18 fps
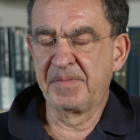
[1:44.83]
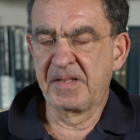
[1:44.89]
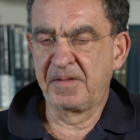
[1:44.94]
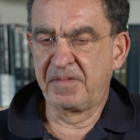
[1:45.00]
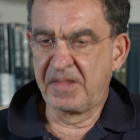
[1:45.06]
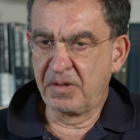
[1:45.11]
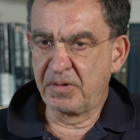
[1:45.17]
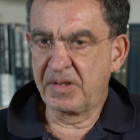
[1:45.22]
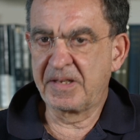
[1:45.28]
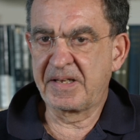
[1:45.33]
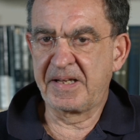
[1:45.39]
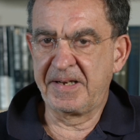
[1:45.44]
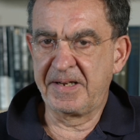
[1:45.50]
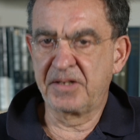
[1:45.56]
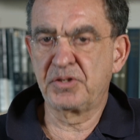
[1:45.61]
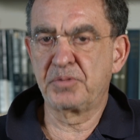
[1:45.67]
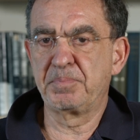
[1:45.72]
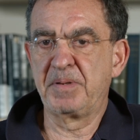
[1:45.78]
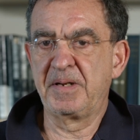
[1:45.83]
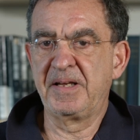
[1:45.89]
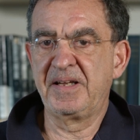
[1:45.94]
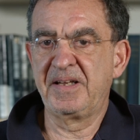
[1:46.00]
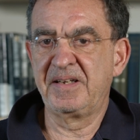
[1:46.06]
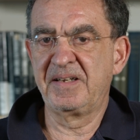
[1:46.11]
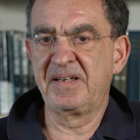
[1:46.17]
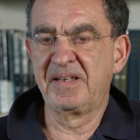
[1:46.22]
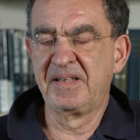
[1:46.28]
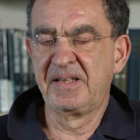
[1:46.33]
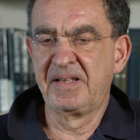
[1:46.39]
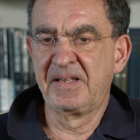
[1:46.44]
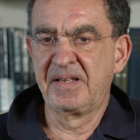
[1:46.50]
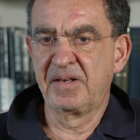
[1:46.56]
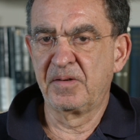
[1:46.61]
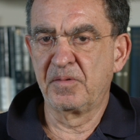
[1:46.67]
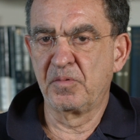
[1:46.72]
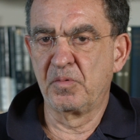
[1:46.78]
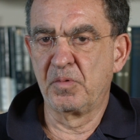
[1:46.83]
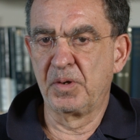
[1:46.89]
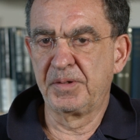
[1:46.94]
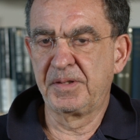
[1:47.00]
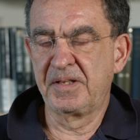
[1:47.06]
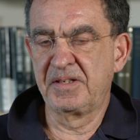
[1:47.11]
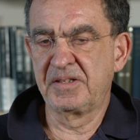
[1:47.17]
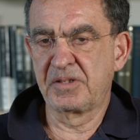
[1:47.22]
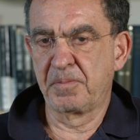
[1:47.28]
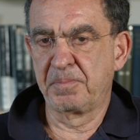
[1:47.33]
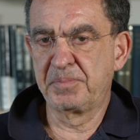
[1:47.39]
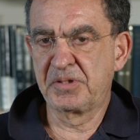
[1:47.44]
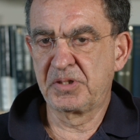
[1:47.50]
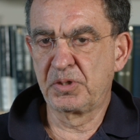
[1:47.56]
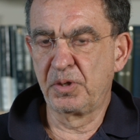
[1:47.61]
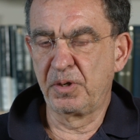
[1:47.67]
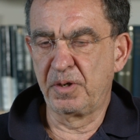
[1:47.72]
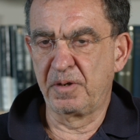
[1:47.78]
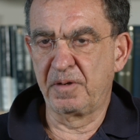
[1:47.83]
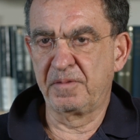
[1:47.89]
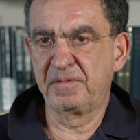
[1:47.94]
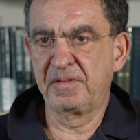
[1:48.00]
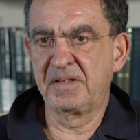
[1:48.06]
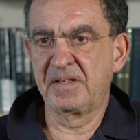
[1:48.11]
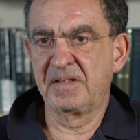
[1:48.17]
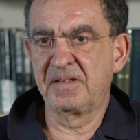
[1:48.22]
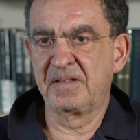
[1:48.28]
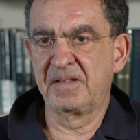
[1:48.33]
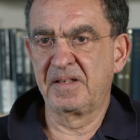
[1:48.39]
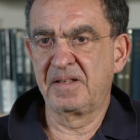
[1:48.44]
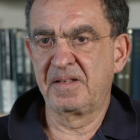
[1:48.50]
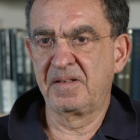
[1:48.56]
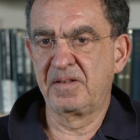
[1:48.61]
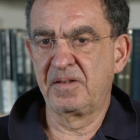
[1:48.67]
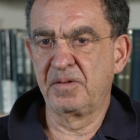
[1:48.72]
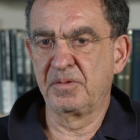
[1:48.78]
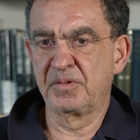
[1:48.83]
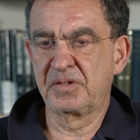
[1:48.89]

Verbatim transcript: The theory can explain what is observed that you